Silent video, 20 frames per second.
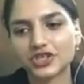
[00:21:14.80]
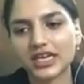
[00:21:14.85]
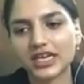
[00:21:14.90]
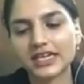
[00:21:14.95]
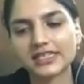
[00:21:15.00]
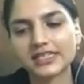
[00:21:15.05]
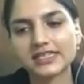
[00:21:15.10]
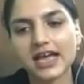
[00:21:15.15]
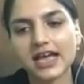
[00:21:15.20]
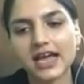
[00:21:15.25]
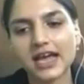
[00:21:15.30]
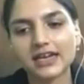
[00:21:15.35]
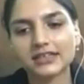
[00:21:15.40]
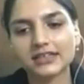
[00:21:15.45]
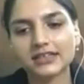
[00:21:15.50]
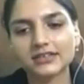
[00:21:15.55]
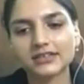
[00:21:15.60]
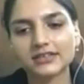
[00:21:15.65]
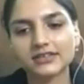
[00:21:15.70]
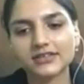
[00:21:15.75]
shades,
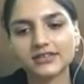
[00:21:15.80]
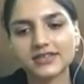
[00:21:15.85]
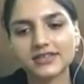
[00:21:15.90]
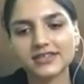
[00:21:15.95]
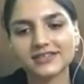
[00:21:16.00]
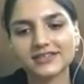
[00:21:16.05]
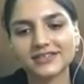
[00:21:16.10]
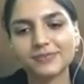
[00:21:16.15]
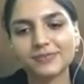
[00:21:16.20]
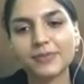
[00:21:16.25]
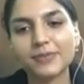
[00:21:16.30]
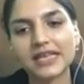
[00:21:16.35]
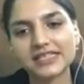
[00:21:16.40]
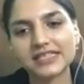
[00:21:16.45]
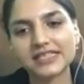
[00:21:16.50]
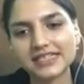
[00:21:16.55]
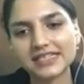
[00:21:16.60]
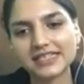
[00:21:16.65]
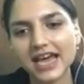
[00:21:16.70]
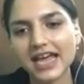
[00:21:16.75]
and sir,
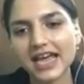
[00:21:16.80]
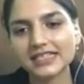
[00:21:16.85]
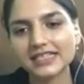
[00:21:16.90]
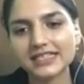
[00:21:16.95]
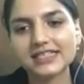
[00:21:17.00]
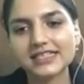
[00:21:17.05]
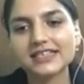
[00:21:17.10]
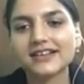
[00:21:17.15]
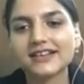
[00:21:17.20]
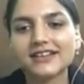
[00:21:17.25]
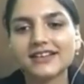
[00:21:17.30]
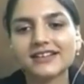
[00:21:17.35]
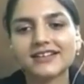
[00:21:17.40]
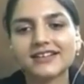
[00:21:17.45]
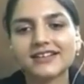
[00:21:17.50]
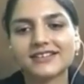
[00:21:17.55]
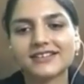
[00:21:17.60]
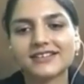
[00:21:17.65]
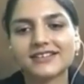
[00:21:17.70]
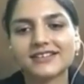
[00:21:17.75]
pen stands,
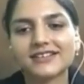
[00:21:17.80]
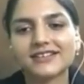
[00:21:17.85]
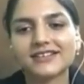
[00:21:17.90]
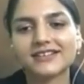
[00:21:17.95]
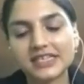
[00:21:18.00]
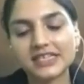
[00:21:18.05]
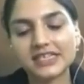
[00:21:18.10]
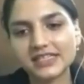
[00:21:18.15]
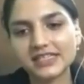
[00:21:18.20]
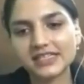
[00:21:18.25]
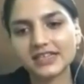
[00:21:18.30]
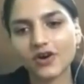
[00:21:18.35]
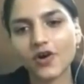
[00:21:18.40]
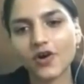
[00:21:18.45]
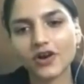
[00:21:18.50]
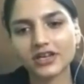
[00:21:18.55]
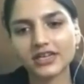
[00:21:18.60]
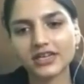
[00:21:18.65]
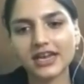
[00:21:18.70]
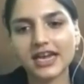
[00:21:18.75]
disc
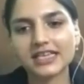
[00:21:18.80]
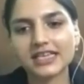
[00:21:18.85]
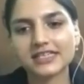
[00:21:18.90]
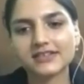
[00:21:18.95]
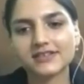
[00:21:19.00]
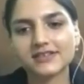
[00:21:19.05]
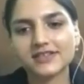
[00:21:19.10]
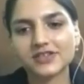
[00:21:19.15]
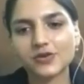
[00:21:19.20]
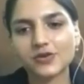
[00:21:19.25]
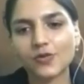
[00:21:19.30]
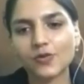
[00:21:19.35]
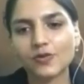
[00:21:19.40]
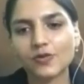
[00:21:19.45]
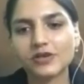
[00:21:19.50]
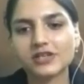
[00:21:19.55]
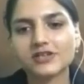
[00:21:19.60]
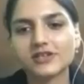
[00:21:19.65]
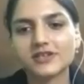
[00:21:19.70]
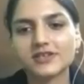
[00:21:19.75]
organizers,
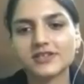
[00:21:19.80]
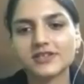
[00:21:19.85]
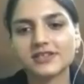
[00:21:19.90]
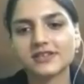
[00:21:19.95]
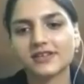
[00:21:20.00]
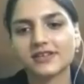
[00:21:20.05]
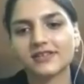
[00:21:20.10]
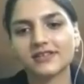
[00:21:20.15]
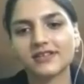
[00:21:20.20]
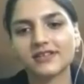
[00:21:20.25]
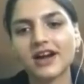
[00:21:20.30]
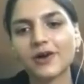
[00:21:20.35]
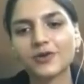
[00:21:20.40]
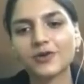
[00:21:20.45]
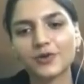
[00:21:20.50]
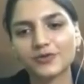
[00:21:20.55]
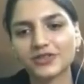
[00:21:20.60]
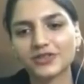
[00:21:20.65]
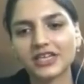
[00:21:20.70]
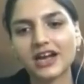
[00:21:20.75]
folders
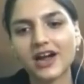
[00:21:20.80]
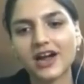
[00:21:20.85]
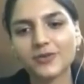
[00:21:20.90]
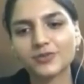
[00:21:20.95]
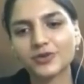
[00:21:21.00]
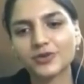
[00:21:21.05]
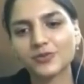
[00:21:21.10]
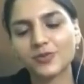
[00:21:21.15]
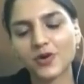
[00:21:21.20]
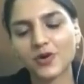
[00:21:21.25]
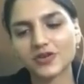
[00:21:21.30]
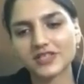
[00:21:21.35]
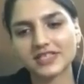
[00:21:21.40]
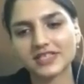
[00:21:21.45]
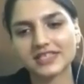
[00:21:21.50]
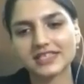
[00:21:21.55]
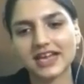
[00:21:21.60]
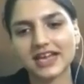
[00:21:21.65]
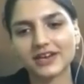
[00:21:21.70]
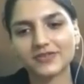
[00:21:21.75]
out of the cardboard
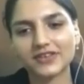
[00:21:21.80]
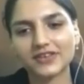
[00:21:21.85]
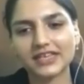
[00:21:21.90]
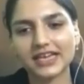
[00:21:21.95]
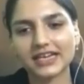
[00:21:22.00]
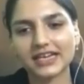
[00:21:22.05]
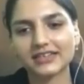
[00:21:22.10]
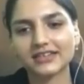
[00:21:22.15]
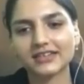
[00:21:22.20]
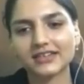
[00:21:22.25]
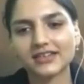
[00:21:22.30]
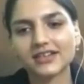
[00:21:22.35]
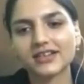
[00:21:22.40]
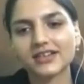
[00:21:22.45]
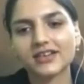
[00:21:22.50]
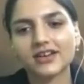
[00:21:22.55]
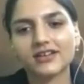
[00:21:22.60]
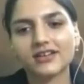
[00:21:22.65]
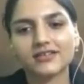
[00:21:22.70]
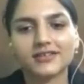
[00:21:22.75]
boxes that we get.
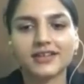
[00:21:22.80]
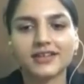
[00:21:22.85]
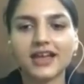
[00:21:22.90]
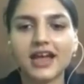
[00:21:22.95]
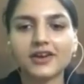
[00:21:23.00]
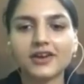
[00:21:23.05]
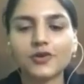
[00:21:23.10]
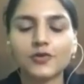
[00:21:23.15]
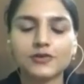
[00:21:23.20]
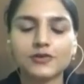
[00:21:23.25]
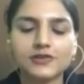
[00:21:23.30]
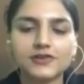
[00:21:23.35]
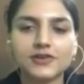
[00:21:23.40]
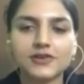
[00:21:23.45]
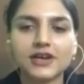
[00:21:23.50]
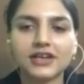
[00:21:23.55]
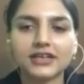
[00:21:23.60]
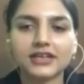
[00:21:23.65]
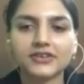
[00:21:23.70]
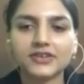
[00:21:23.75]
And
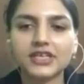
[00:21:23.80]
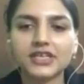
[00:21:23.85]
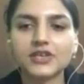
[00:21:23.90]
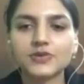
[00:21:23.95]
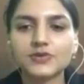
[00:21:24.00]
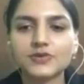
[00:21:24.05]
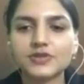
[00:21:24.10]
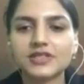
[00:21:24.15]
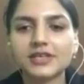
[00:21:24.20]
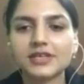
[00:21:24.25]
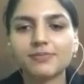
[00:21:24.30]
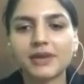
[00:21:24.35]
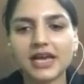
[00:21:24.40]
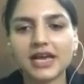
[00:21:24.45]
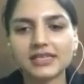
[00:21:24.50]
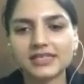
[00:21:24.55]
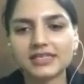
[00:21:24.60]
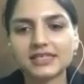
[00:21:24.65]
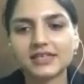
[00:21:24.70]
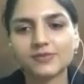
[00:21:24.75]
also I reuse the
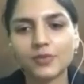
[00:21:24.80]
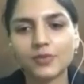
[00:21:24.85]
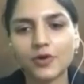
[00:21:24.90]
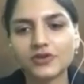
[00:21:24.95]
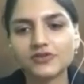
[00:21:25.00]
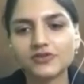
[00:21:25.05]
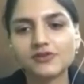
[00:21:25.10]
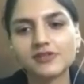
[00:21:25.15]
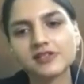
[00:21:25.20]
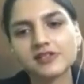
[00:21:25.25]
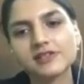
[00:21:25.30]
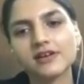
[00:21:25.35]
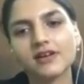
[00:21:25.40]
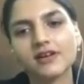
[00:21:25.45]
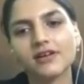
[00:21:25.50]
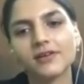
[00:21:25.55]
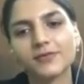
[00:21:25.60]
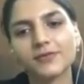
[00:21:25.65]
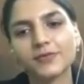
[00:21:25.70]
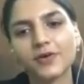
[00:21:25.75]
plastic bottles
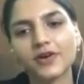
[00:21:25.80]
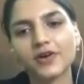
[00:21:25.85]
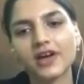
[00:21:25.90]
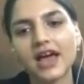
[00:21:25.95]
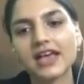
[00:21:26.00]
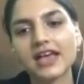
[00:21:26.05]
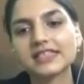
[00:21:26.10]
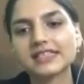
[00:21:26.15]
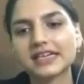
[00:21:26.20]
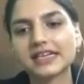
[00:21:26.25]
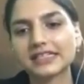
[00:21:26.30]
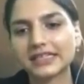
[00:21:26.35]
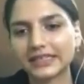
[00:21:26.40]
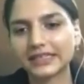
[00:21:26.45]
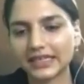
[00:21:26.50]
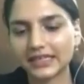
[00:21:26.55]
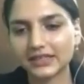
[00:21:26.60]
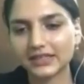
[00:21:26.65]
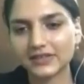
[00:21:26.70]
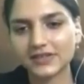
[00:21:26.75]
for as
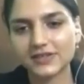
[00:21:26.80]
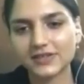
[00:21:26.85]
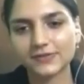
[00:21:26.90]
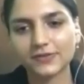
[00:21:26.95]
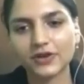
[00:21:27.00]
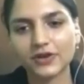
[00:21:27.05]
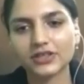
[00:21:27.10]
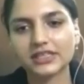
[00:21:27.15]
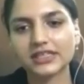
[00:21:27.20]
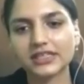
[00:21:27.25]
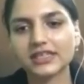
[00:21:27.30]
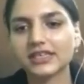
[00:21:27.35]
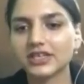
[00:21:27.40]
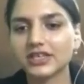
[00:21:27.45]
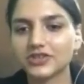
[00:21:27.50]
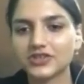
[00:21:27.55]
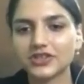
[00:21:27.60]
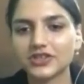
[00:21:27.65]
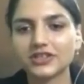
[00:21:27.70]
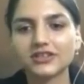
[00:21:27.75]
containers for the
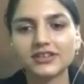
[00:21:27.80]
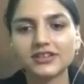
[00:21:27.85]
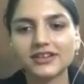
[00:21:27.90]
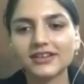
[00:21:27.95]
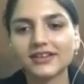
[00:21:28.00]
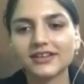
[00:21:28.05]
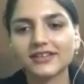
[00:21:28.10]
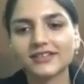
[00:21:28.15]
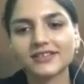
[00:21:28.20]
kitchen.